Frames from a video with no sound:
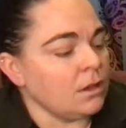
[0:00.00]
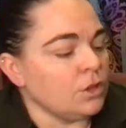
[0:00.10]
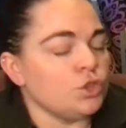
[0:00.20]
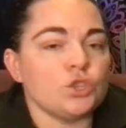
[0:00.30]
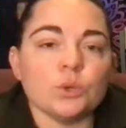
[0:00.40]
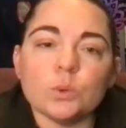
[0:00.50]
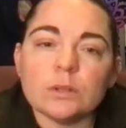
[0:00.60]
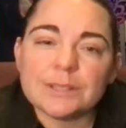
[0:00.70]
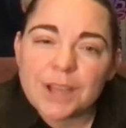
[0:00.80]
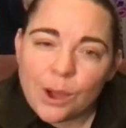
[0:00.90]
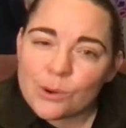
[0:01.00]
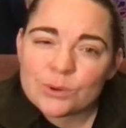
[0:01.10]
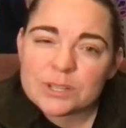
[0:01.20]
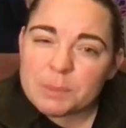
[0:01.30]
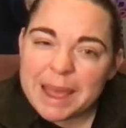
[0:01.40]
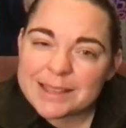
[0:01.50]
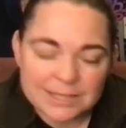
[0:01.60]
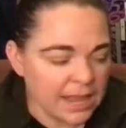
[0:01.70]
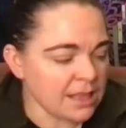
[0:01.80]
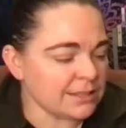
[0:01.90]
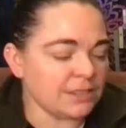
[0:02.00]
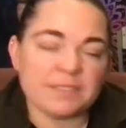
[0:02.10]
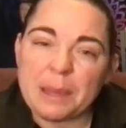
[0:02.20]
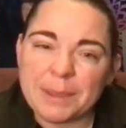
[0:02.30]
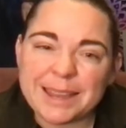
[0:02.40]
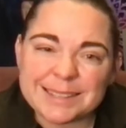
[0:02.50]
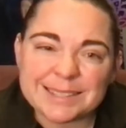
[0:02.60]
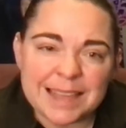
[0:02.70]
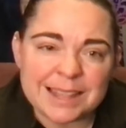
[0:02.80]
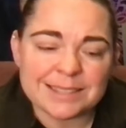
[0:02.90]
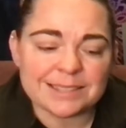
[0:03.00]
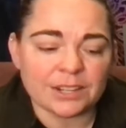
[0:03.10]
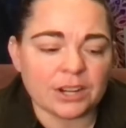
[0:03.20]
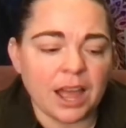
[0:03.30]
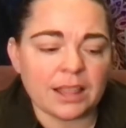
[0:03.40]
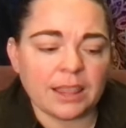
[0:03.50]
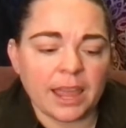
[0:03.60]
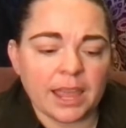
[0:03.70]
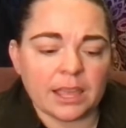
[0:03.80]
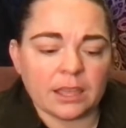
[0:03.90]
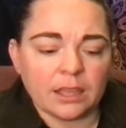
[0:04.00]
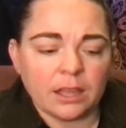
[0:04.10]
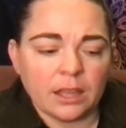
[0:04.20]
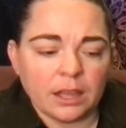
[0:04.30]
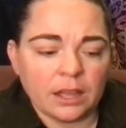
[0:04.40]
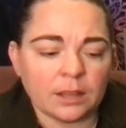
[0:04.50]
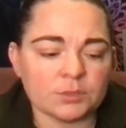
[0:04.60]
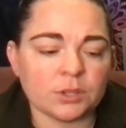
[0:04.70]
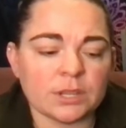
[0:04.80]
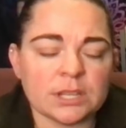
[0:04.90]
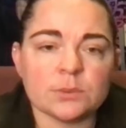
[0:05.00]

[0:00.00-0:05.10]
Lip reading: jewel-toned pastels, if that makes sense. They're not like, so these